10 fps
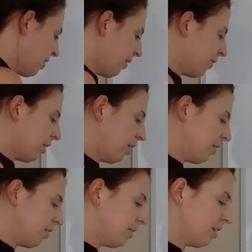that
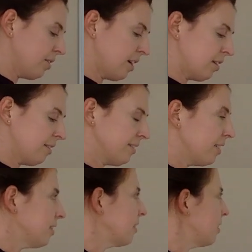
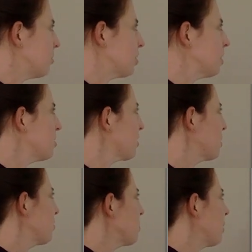let me
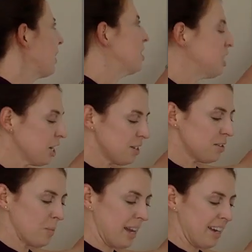start from the beginning. A decrease in
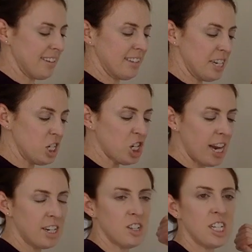demand is any
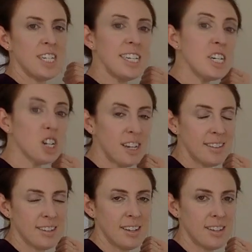change that
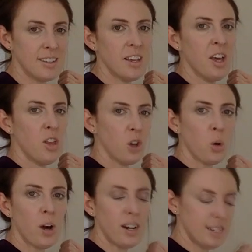decreases the
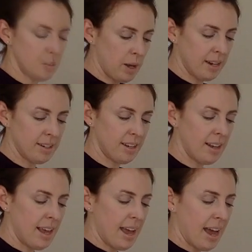quantity demanded
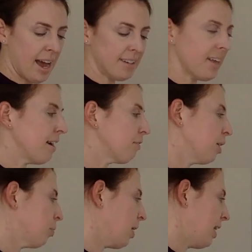at
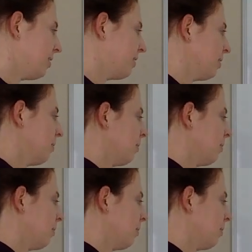every price.